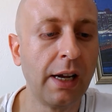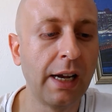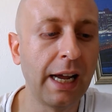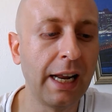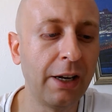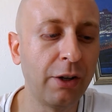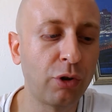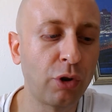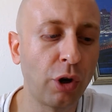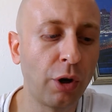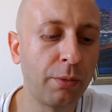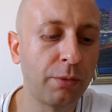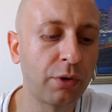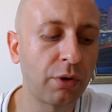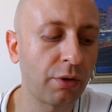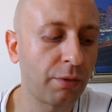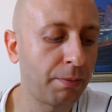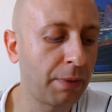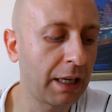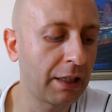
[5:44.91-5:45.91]
And in terms
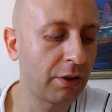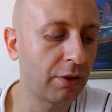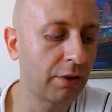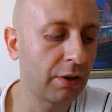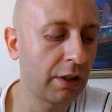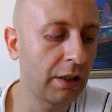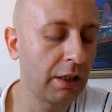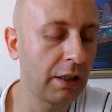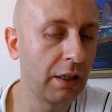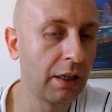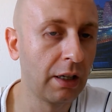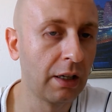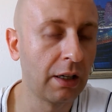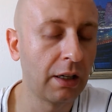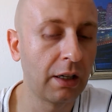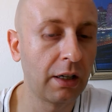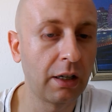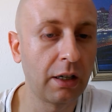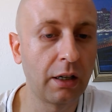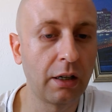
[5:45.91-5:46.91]
of battery,
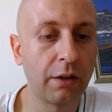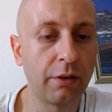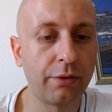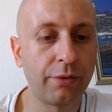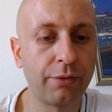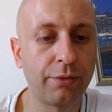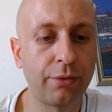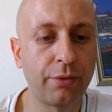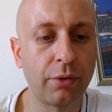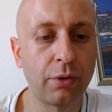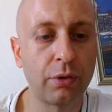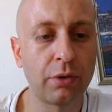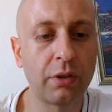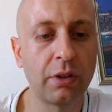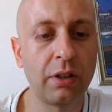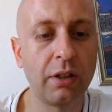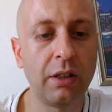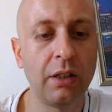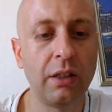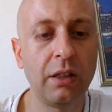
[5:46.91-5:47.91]

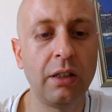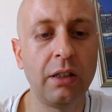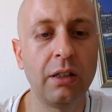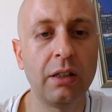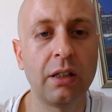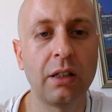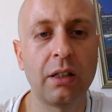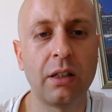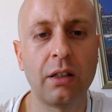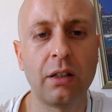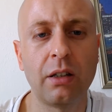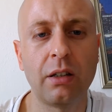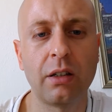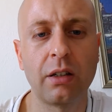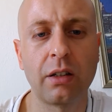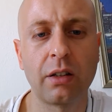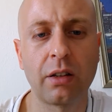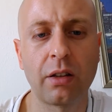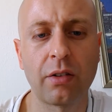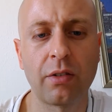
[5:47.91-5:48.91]

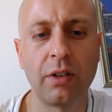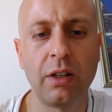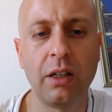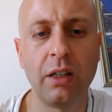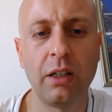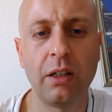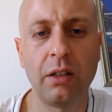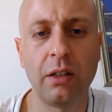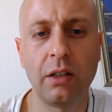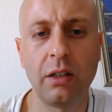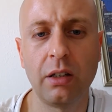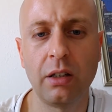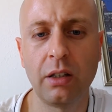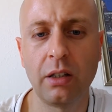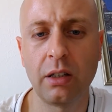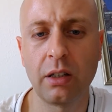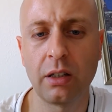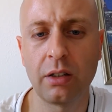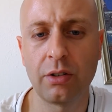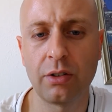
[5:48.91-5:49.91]

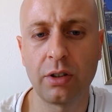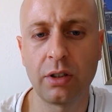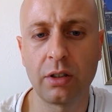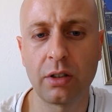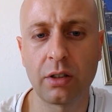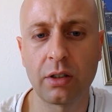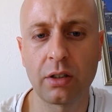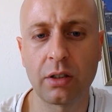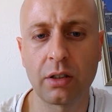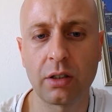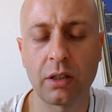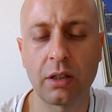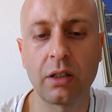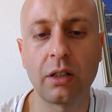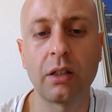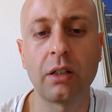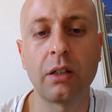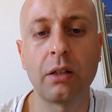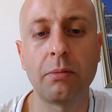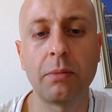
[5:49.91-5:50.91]
300
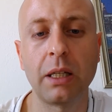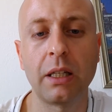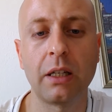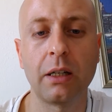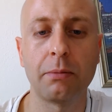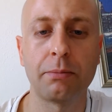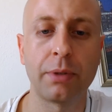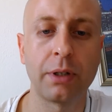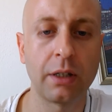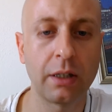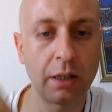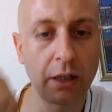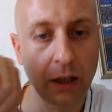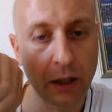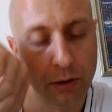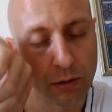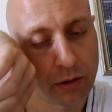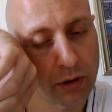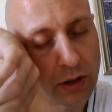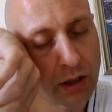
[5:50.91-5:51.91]
milliampere
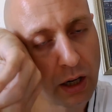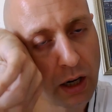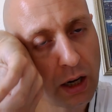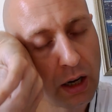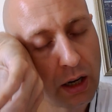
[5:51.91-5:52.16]
hours.